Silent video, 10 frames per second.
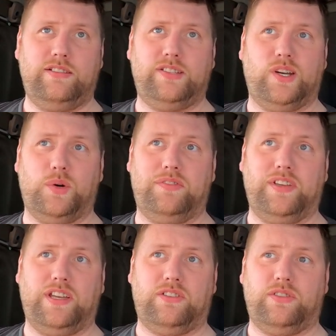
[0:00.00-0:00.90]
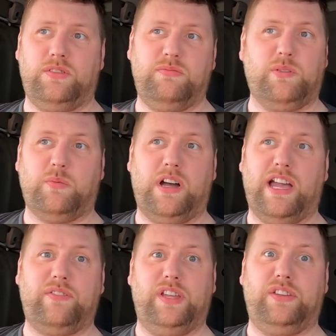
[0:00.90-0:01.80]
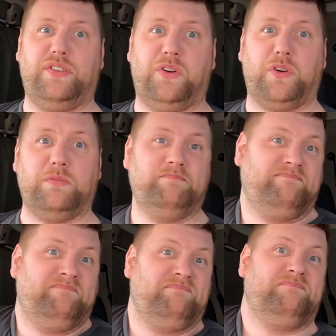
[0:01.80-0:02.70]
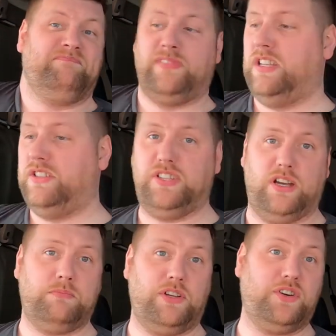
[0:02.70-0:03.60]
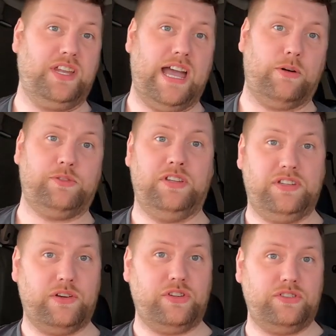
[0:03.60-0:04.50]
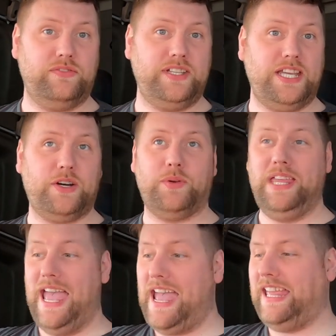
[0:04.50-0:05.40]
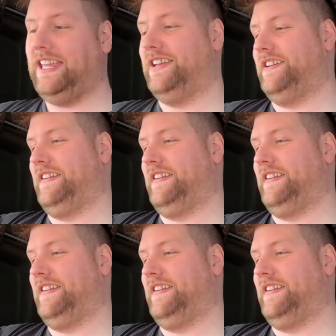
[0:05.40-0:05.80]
So I figured, well, why have it in the vlog? So I cut it out. It's now got its own video. Yay!